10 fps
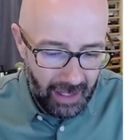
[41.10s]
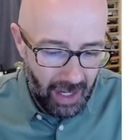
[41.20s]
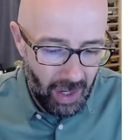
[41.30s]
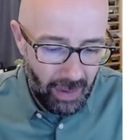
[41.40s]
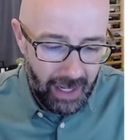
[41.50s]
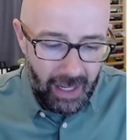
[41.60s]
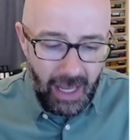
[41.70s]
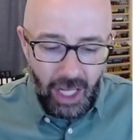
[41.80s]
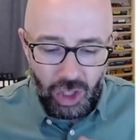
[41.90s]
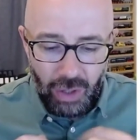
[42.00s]
All right,
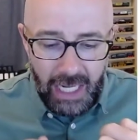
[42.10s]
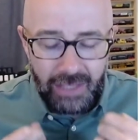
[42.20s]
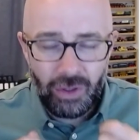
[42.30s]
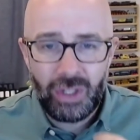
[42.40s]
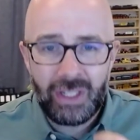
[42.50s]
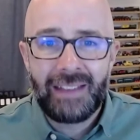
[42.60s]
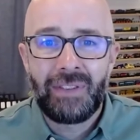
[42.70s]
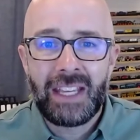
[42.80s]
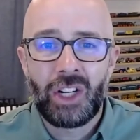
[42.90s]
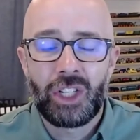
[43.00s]
transfer of
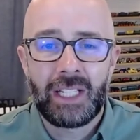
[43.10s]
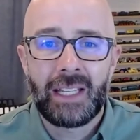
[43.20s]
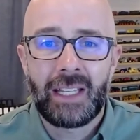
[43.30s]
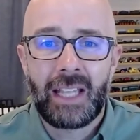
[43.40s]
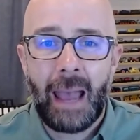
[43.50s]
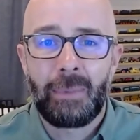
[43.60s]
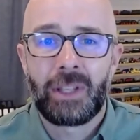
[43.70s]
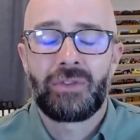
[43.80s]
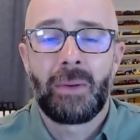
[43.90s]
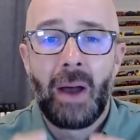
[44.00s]
energy happens
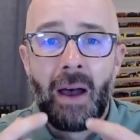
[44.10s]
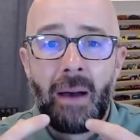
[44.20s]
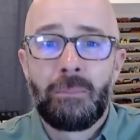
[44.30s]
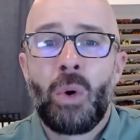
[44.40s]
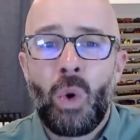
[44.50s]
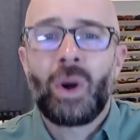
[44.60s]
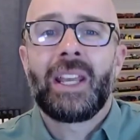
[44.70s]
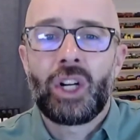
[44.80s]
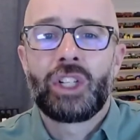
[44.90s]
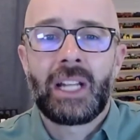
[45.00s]
from more
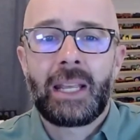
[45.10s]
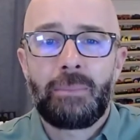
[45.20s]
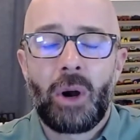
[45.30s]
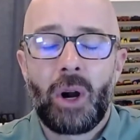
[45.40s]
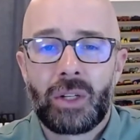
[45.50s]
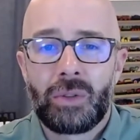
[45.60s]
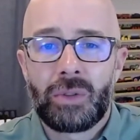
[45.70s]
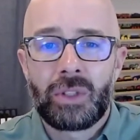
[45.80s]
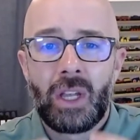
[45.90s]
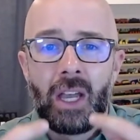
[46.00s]
energetic
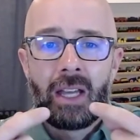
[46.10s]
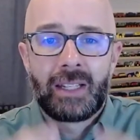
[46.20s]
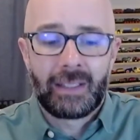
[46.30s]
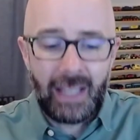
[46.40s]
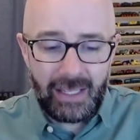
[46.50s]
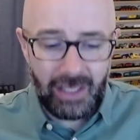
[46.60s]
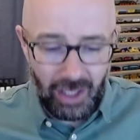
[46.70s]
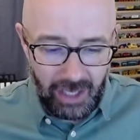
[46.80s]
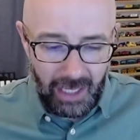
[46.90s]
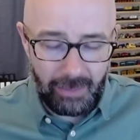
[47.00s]
particles to less
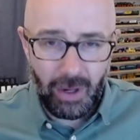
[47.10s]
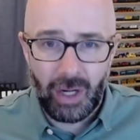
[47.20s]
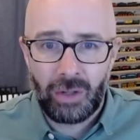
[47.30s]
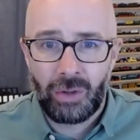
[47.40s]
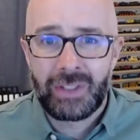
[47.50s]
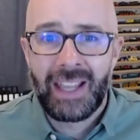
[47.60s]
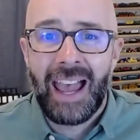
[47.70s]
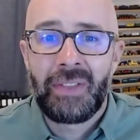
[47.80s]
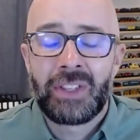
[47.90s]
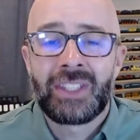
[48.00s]
energetic particles,
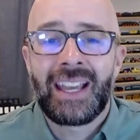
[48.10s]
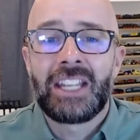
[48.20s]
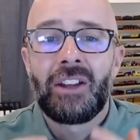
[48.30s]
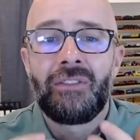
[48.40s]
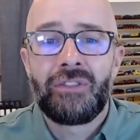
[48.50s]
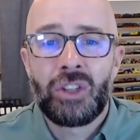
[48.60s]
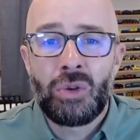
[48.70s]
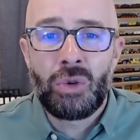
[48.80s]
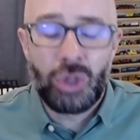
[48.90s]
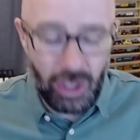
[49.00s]
and this is a
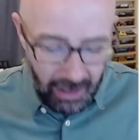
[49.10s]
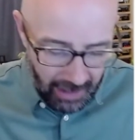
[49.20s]
diffusion